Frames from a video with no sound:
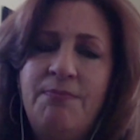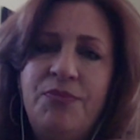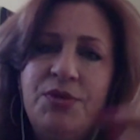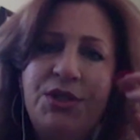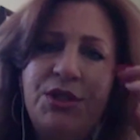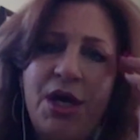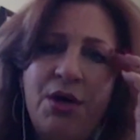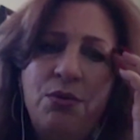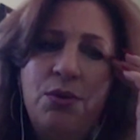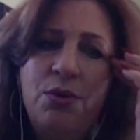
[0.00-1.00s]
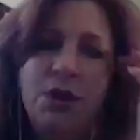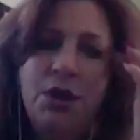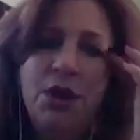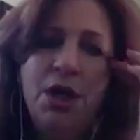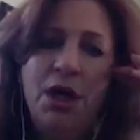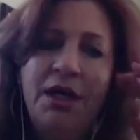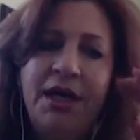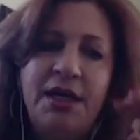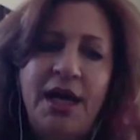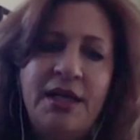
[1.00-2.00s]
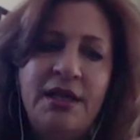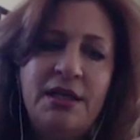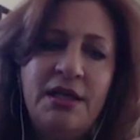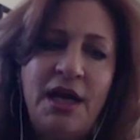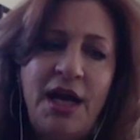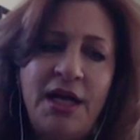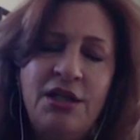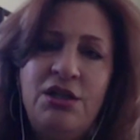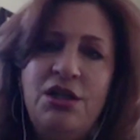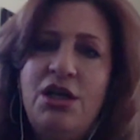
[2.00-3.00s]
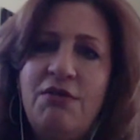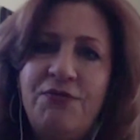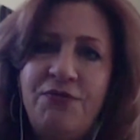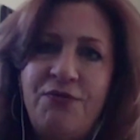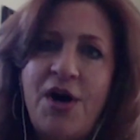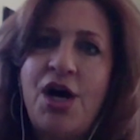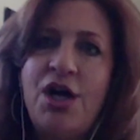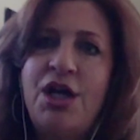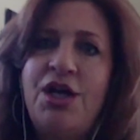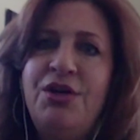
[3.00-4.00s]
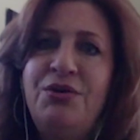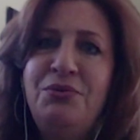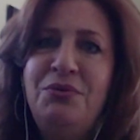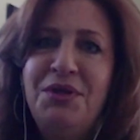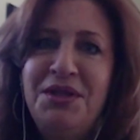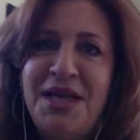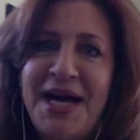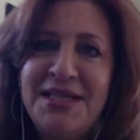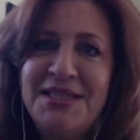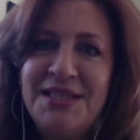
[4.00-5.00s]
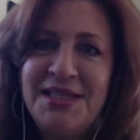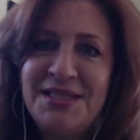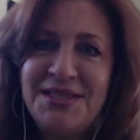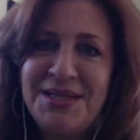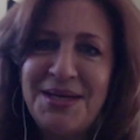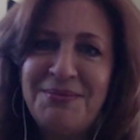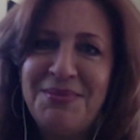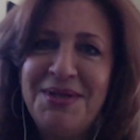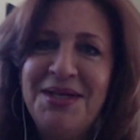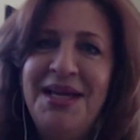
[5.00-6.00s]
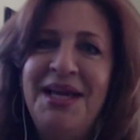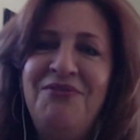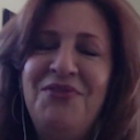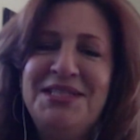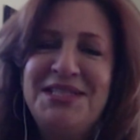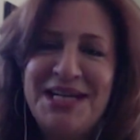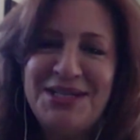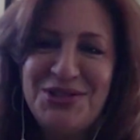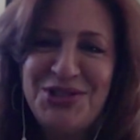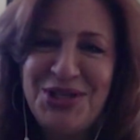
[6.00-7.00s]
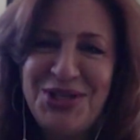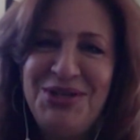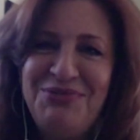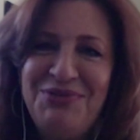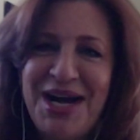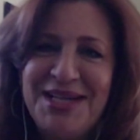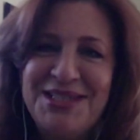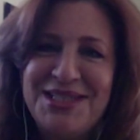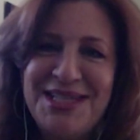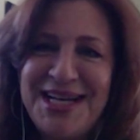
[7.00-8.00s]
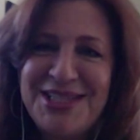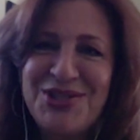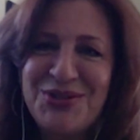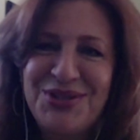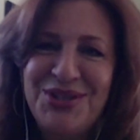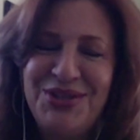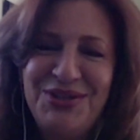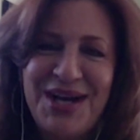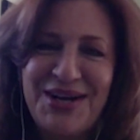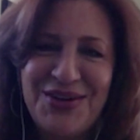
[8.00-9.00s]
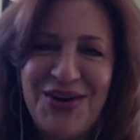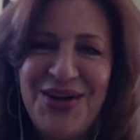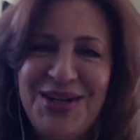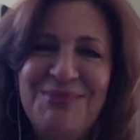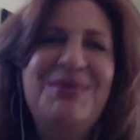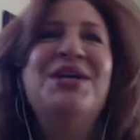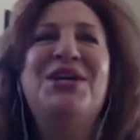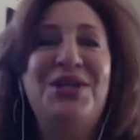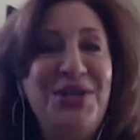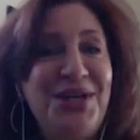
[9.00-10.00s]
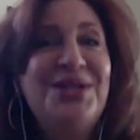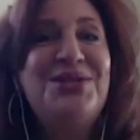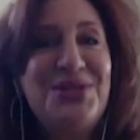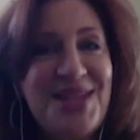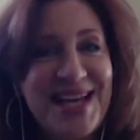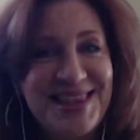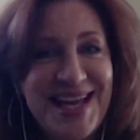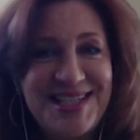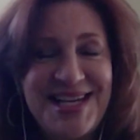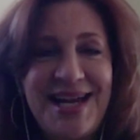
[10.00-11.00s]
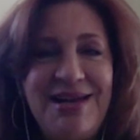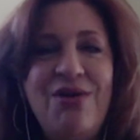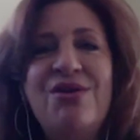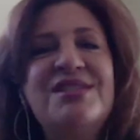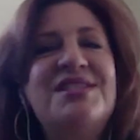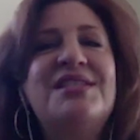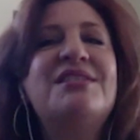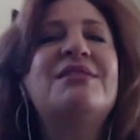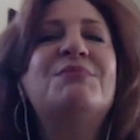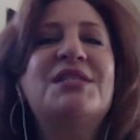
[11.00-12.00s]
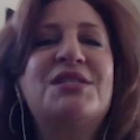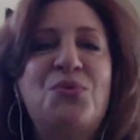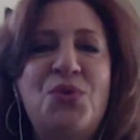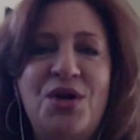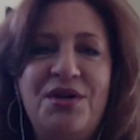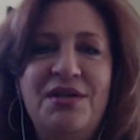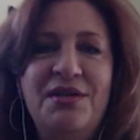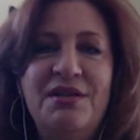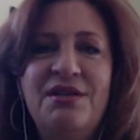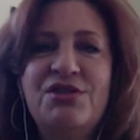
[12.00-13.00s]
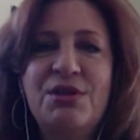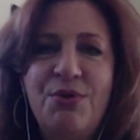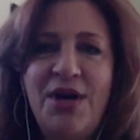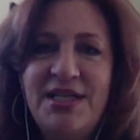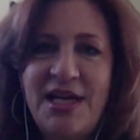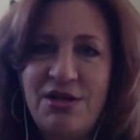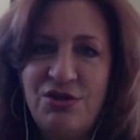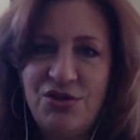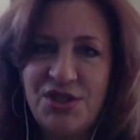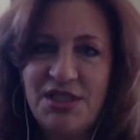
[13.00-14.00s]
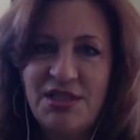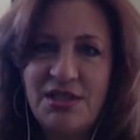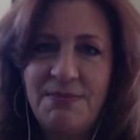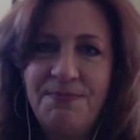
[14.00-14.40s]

so in follow that system. If it tells you you've got to text or you got to call them, you got to do that day, or the system doesn't work. There's a breakdown in your system.